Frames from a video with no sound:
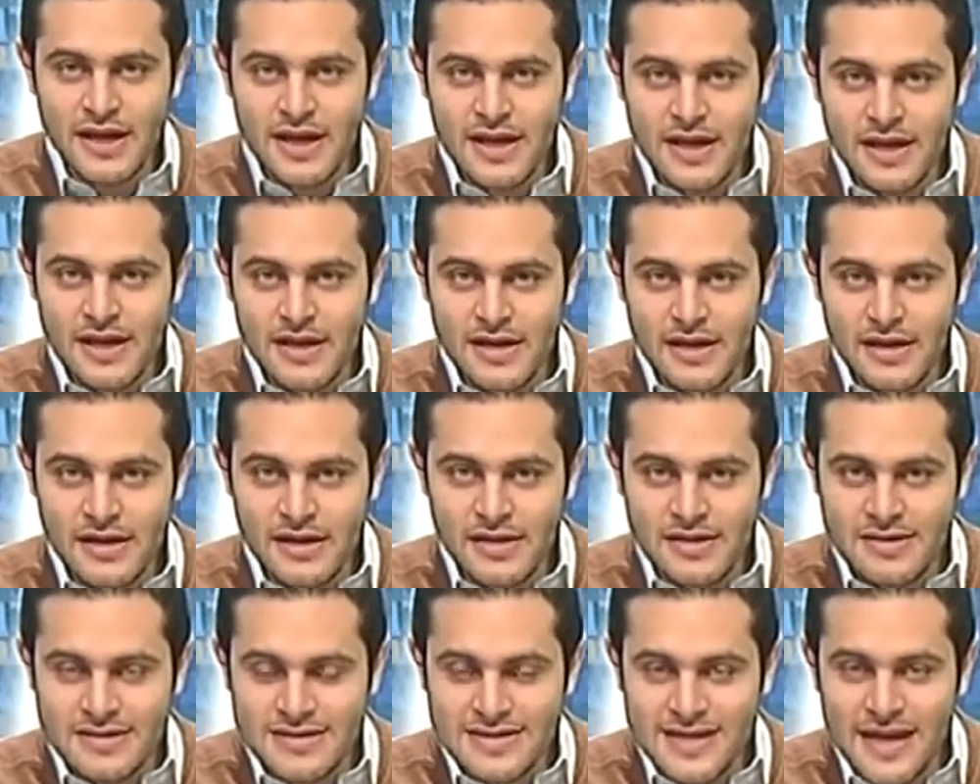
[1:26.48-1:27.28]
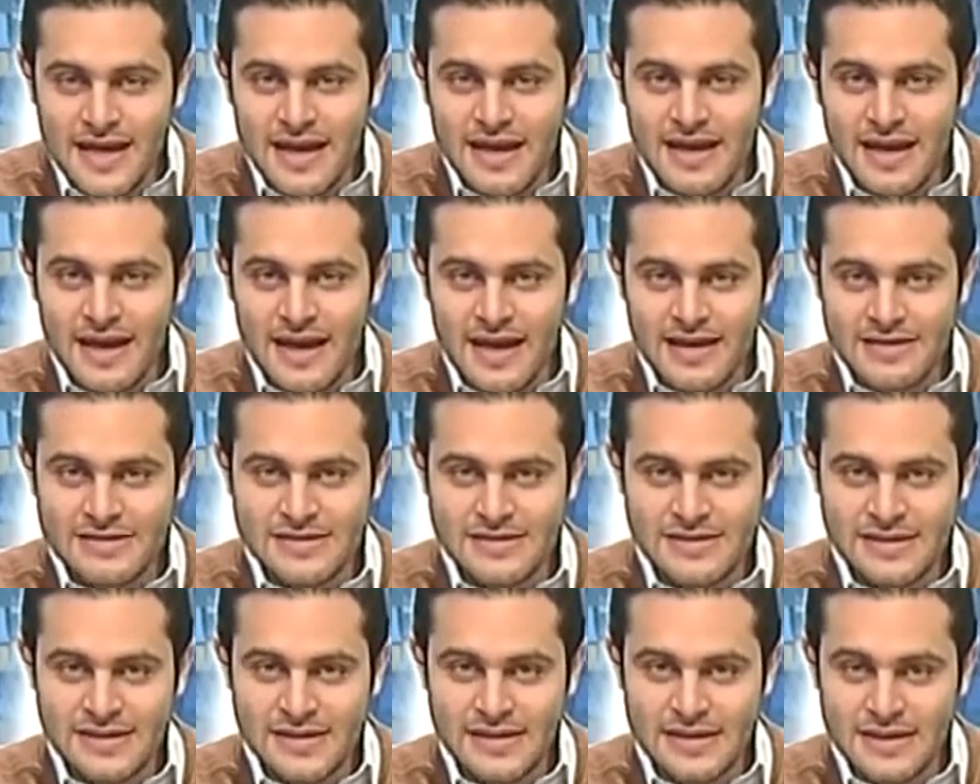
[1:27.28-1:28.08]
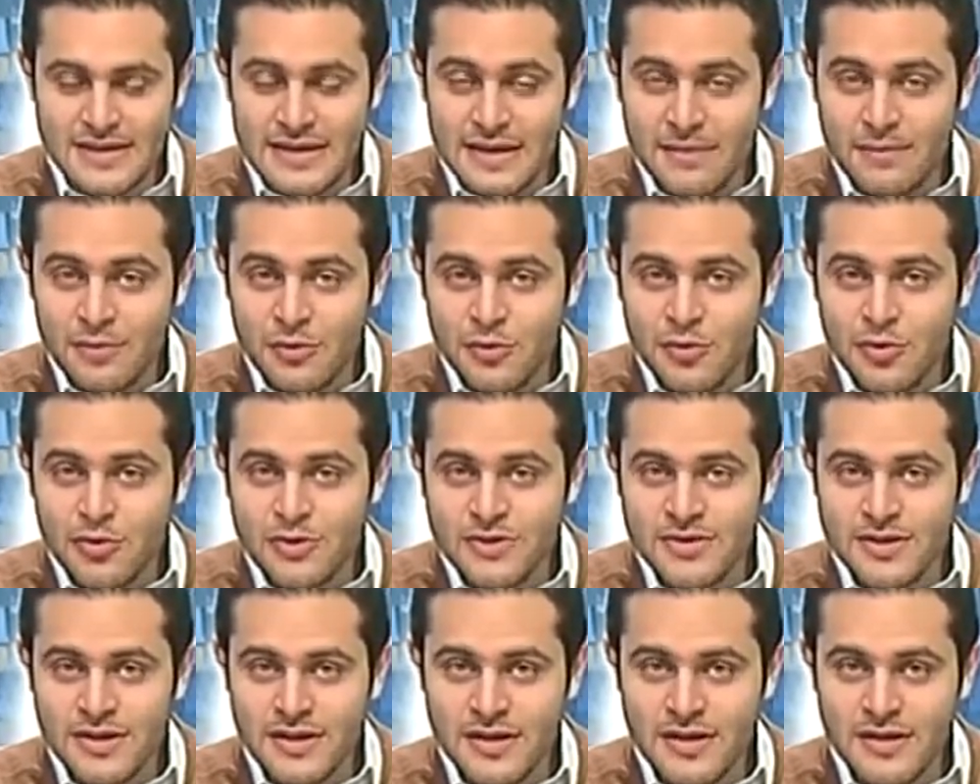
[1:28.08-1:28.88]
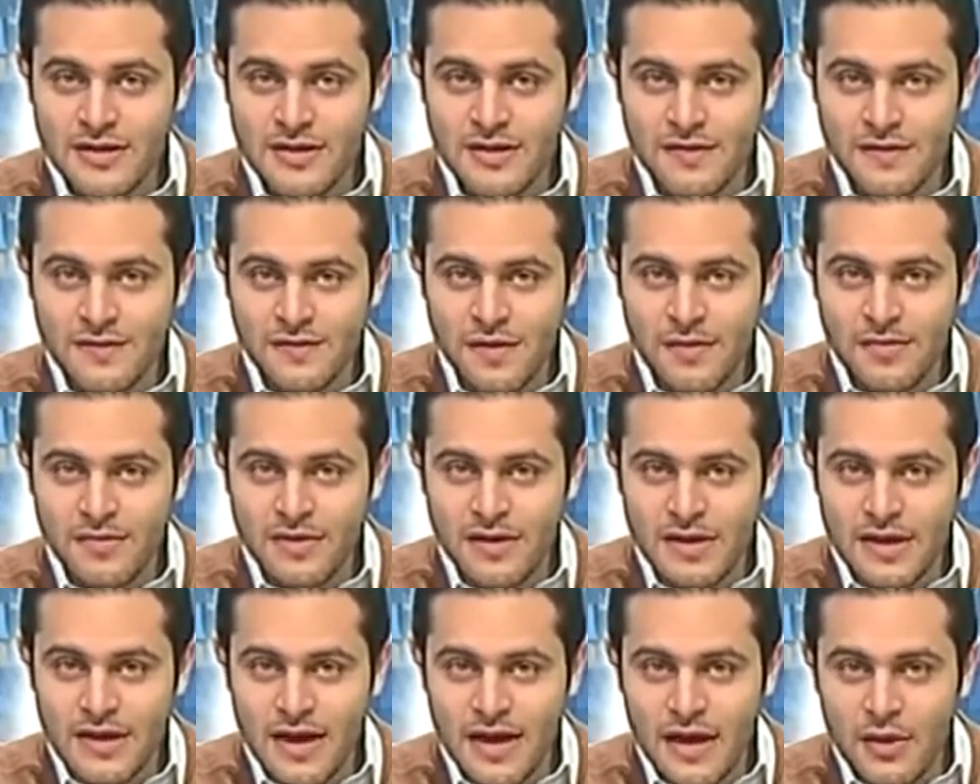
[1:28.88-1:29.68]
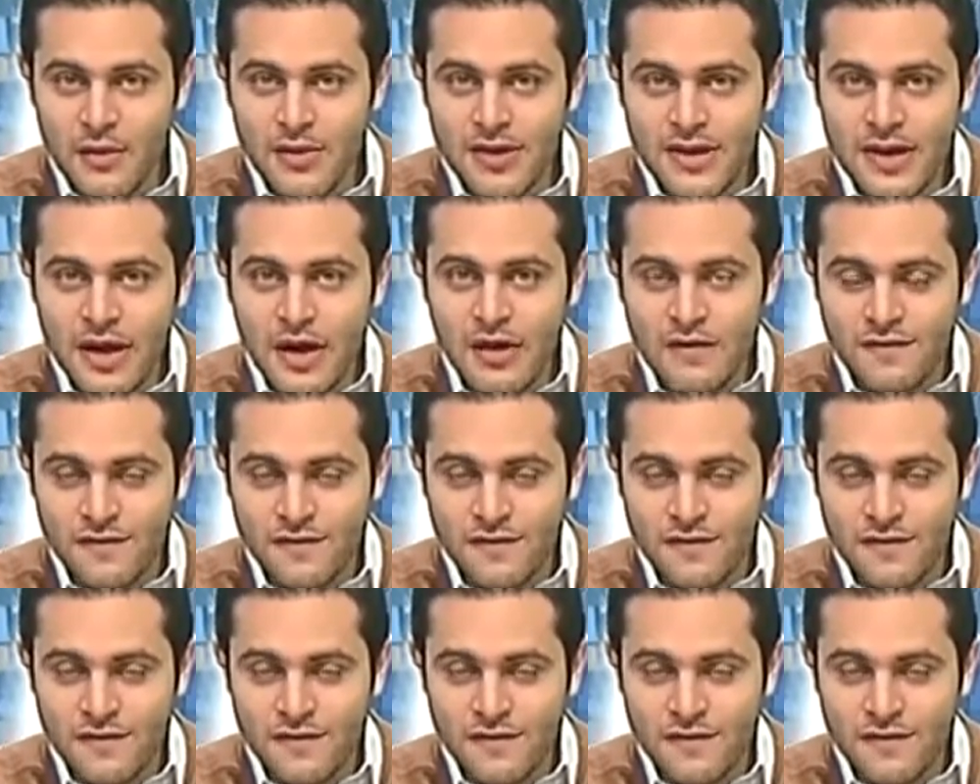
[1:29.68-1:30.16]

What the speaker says: Arsal and Yabroud from the area of